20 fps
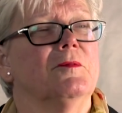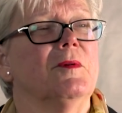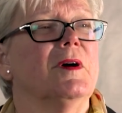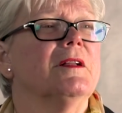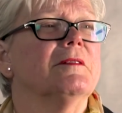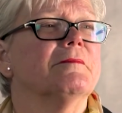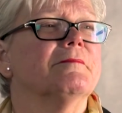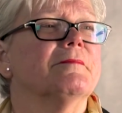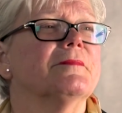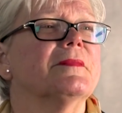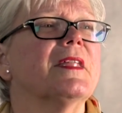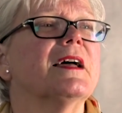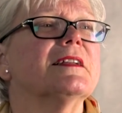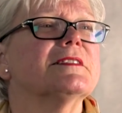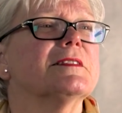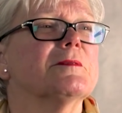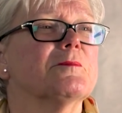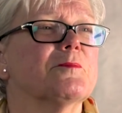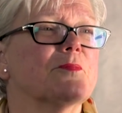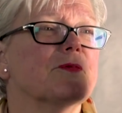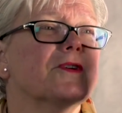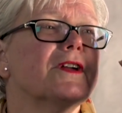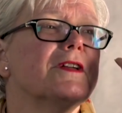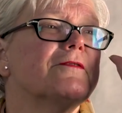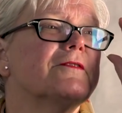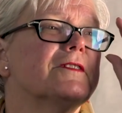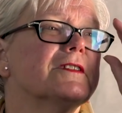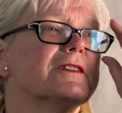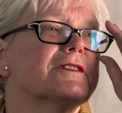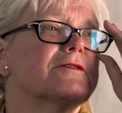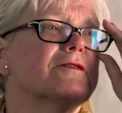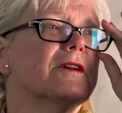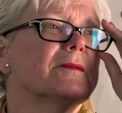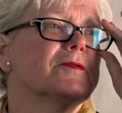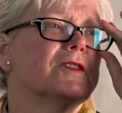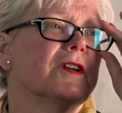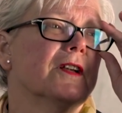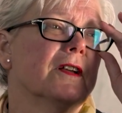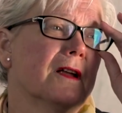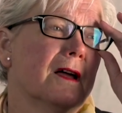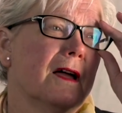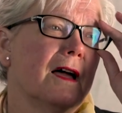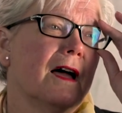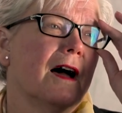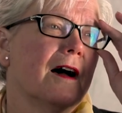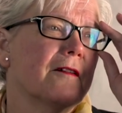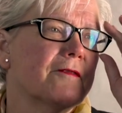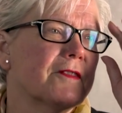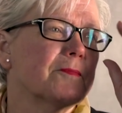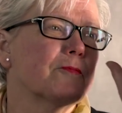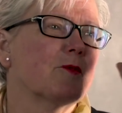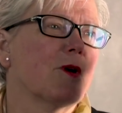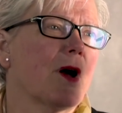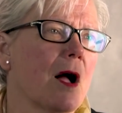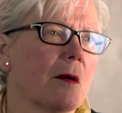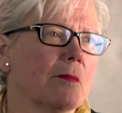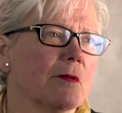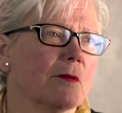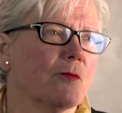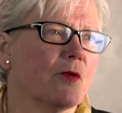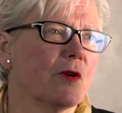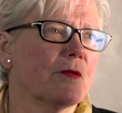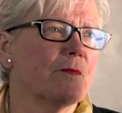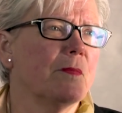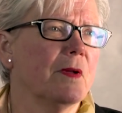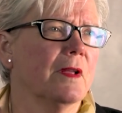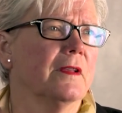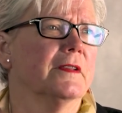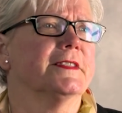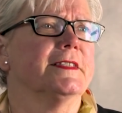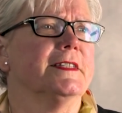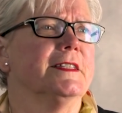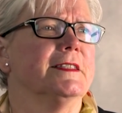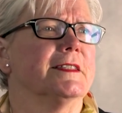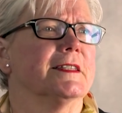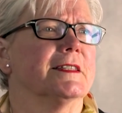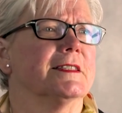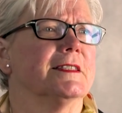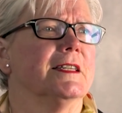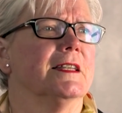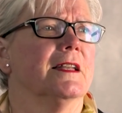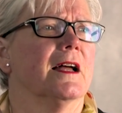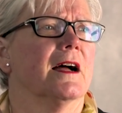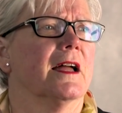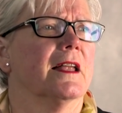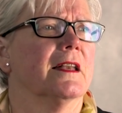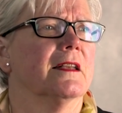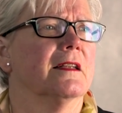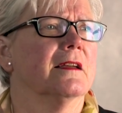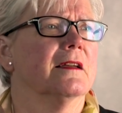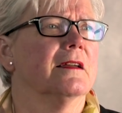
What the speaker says: Well, that's a brief description of the problem with Bill C-69.